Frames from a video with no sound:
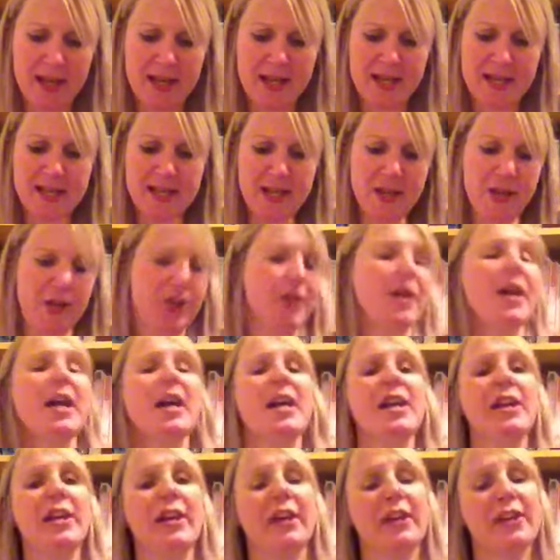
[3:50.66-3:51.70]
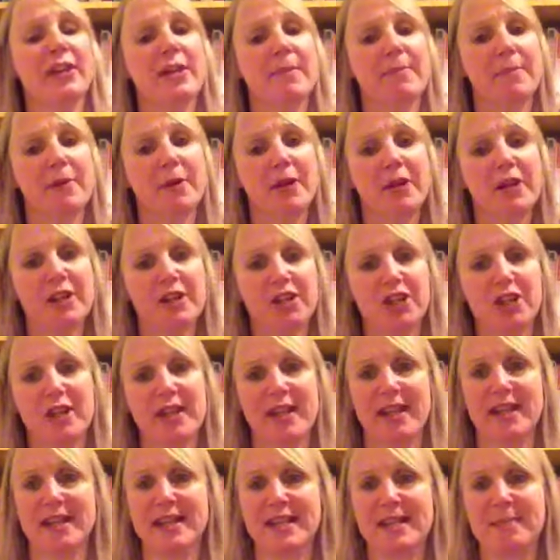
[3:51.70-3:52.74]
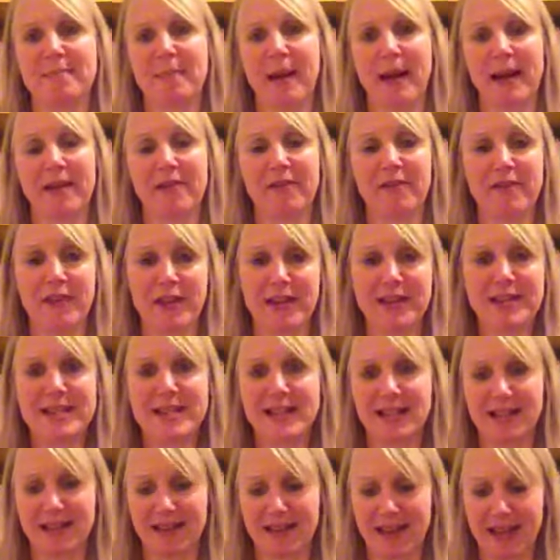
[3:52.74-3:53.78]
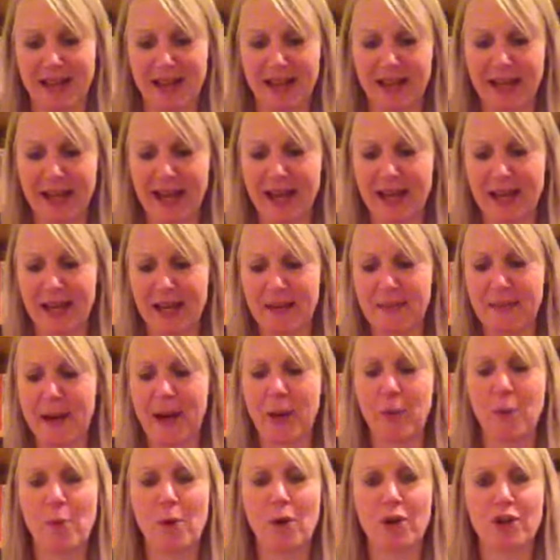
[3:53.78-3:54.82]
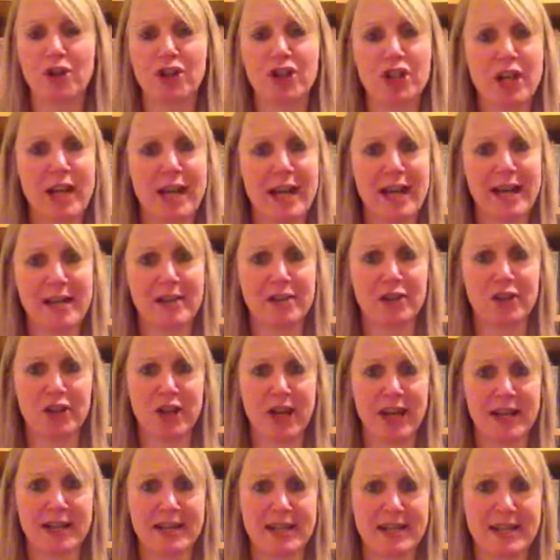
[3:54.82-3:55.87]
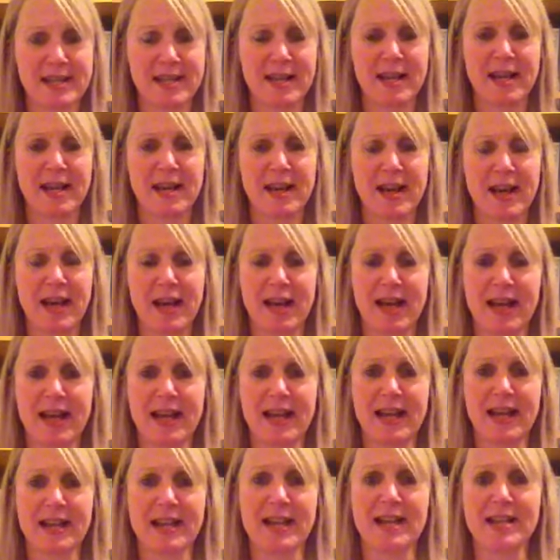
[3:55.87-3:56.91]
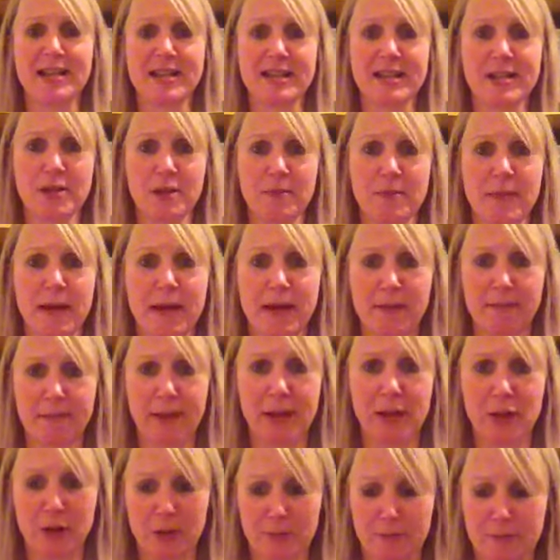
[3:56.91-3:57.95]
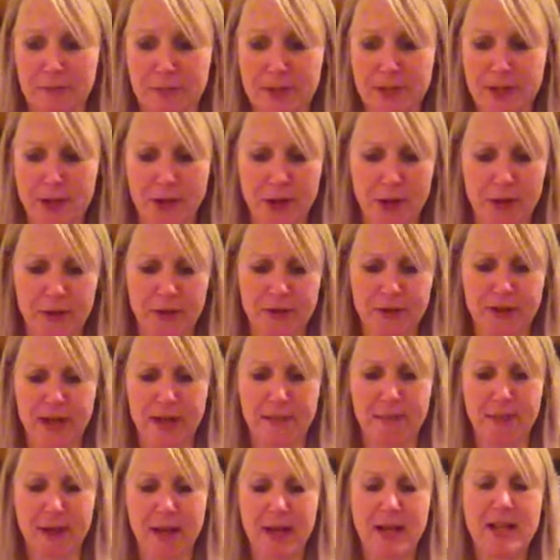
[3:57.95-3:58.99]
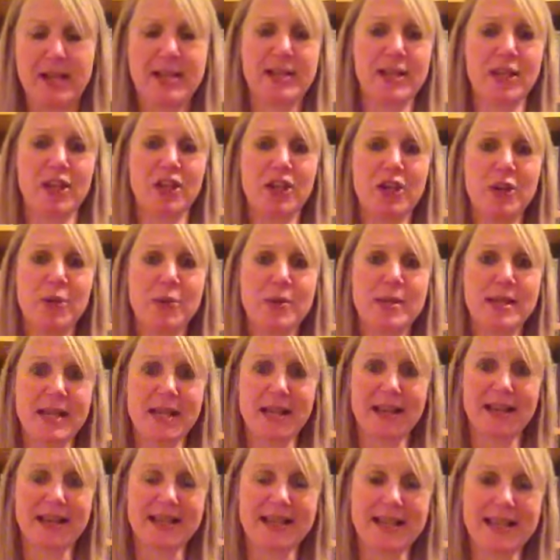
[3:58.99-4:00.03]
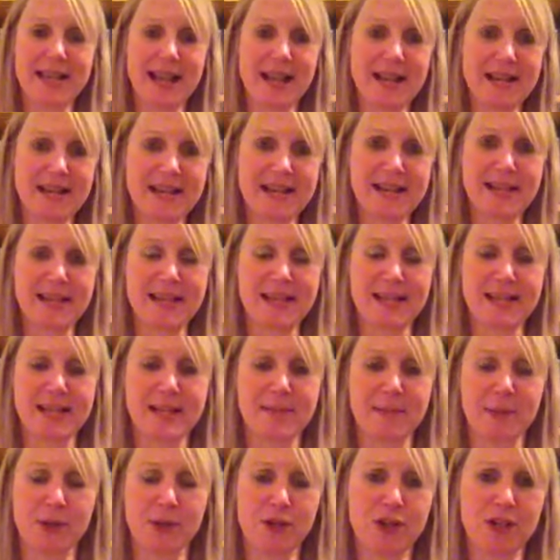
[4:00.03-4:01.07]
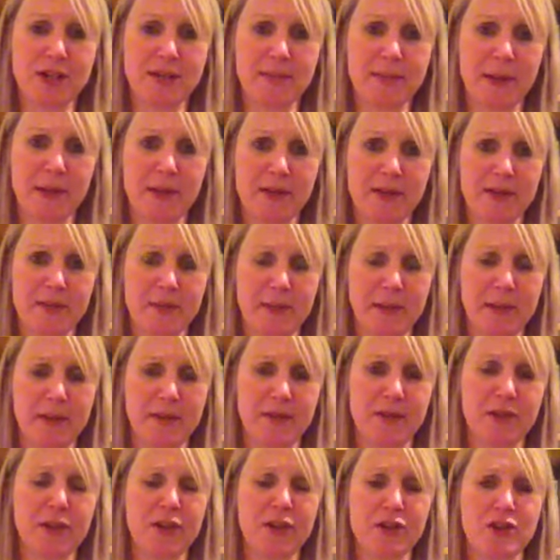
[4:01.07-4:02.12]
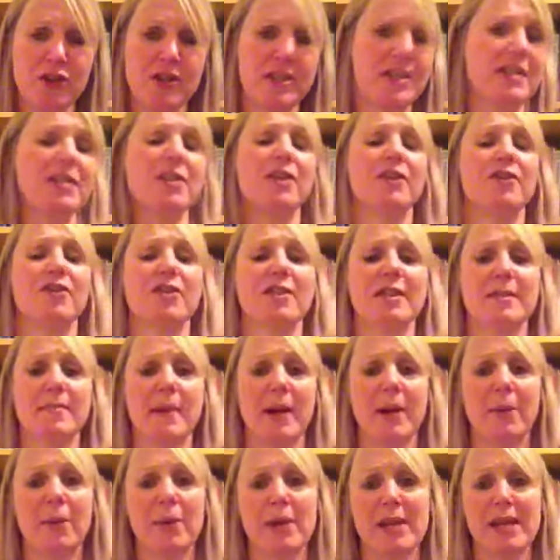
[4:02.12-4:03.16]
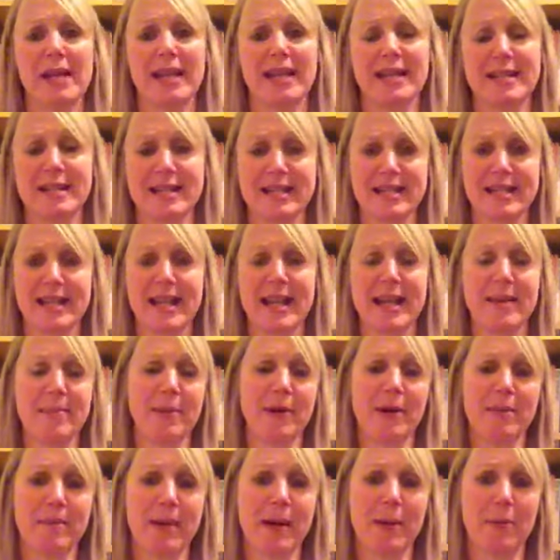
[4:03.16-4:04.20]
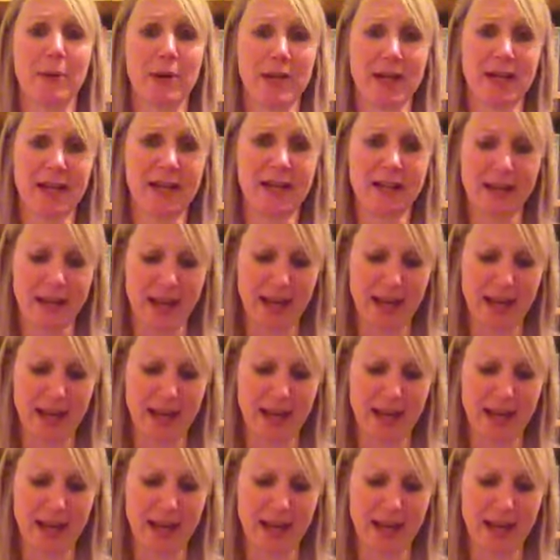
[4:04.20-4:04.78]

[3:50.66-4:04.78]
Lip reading: So you can approach this by firstly thinking about what changes as summer becomes autumn, so using the senses as much as possible. So it's not just about what you can see, but about what you can